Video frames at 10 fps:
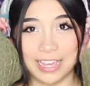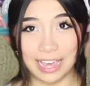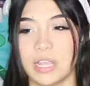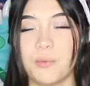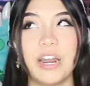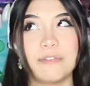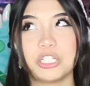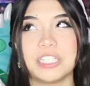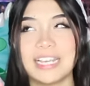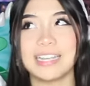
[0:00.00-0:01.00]
Like whenever
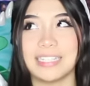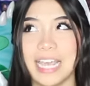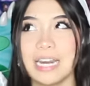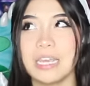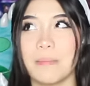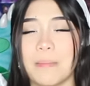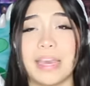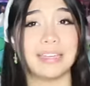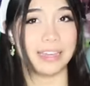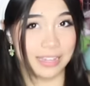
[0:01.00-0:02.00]
she's saying Titanium, I'm
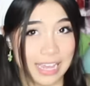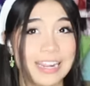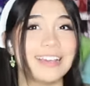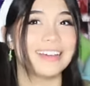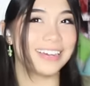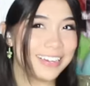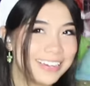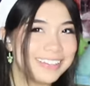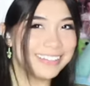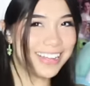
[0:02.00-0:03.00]
like, get it,
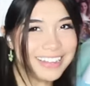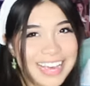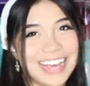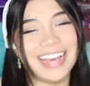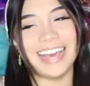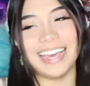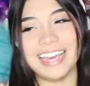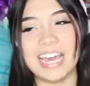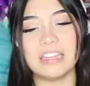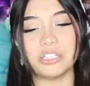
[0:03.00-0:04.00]
girl. Okay.
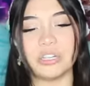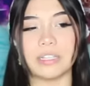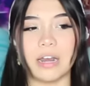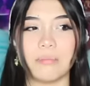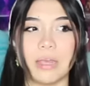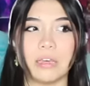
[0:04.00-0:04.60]
And then she does that and I'm